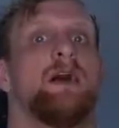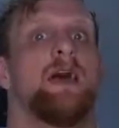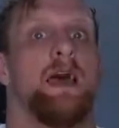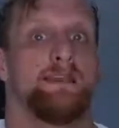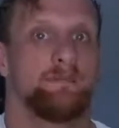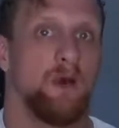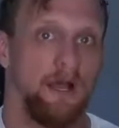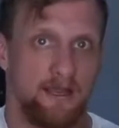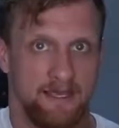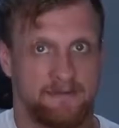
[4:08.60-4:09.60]
as
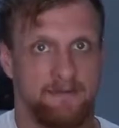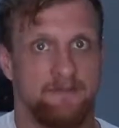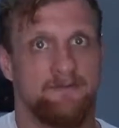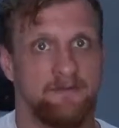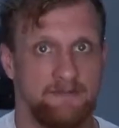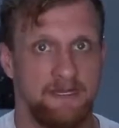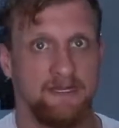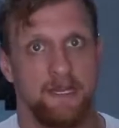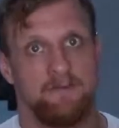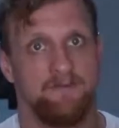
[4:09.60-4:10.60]
well as the
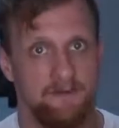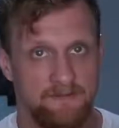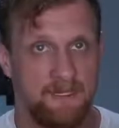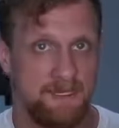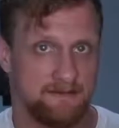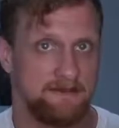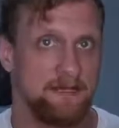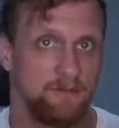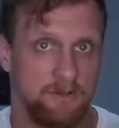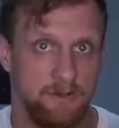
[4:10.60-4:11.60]
5950X
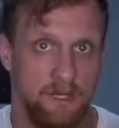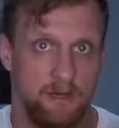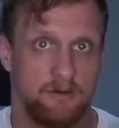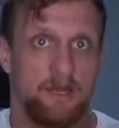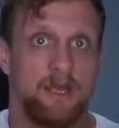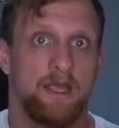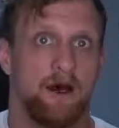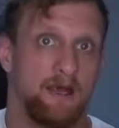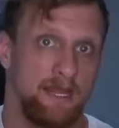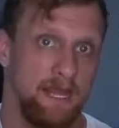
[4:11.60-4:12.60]
down below
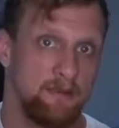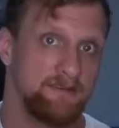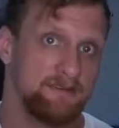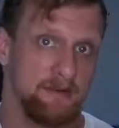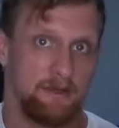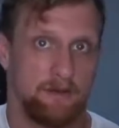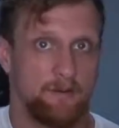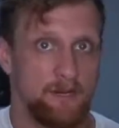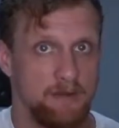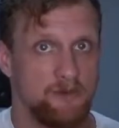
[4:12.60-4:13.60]
on Amazon, are
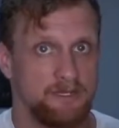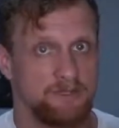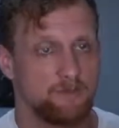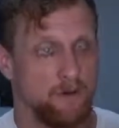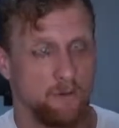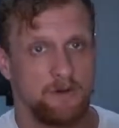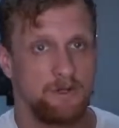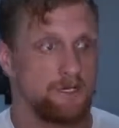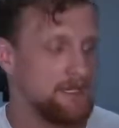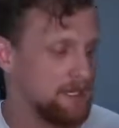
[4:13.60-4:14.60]
pretty much what we're
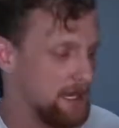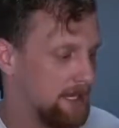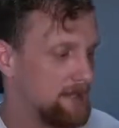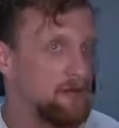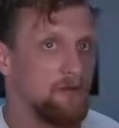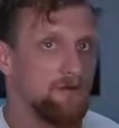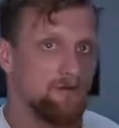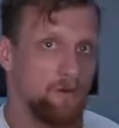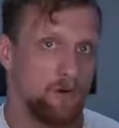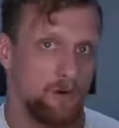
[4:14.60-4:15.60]
looking at
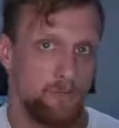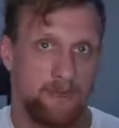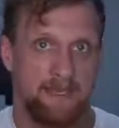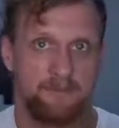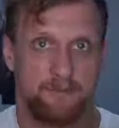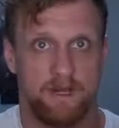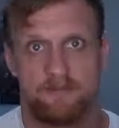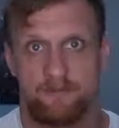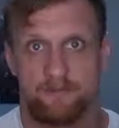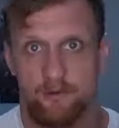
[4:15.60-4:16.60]
for best price
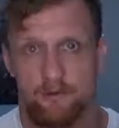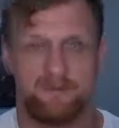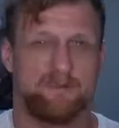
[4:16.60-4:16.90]
to performance.